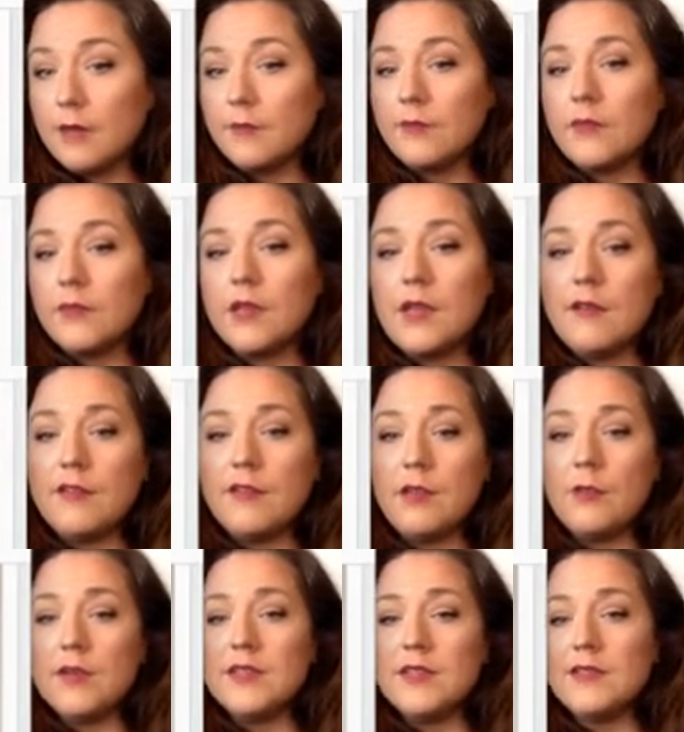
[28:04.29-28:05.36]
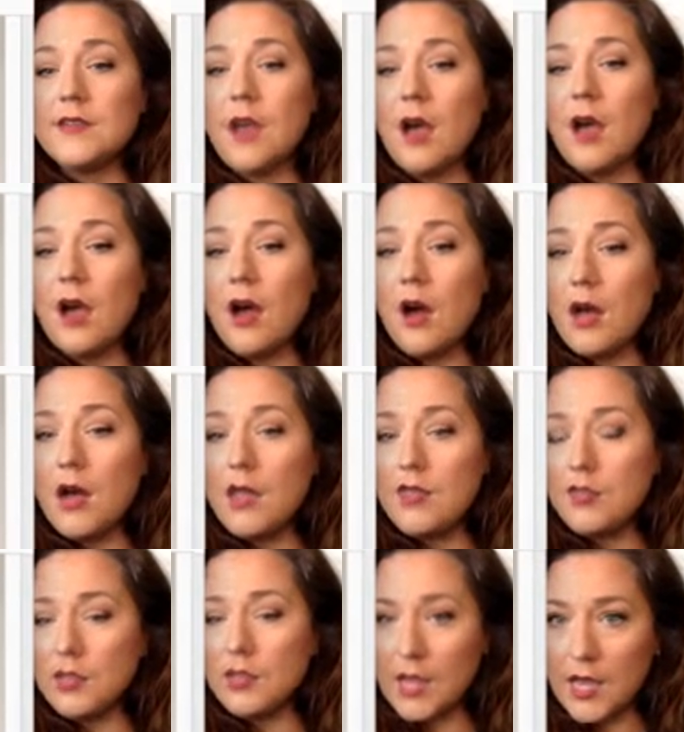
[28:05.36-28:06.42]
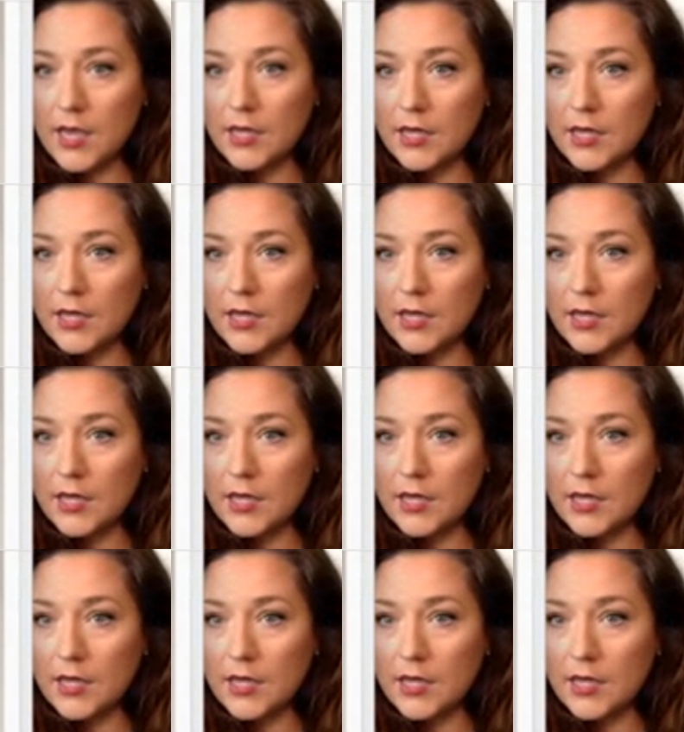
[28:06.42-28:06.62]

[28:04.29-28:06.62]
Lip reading: if he was on the line,